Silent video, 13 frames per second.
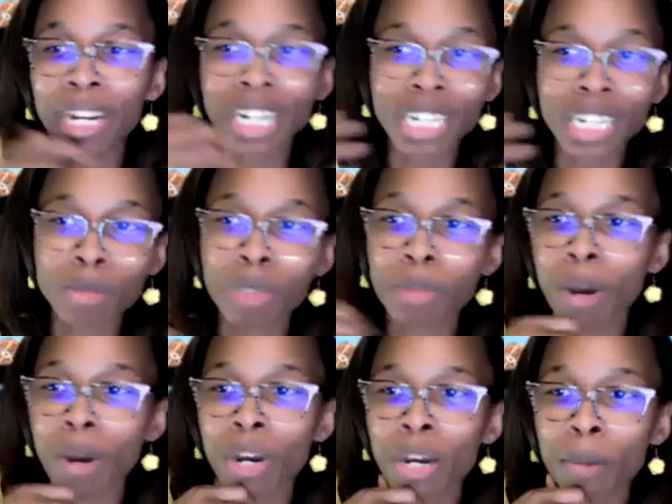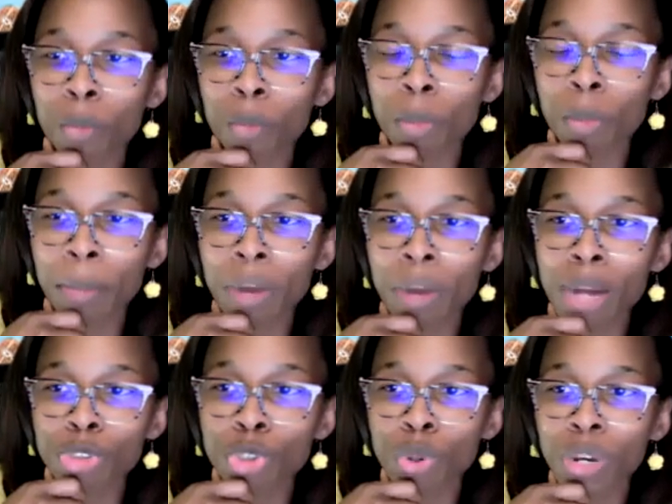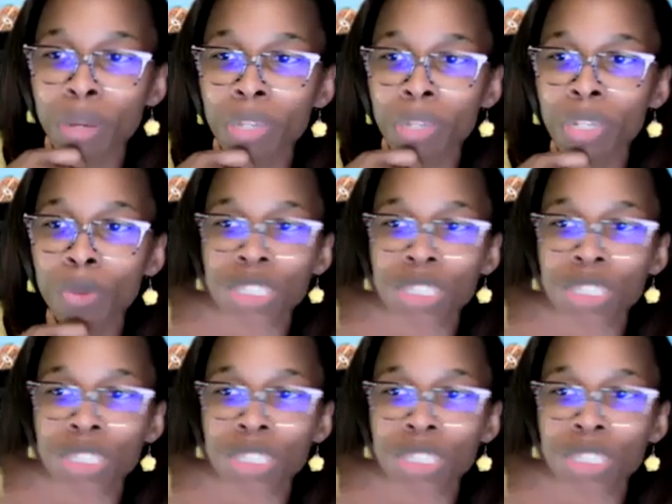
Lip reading: My husband and my mom joined me.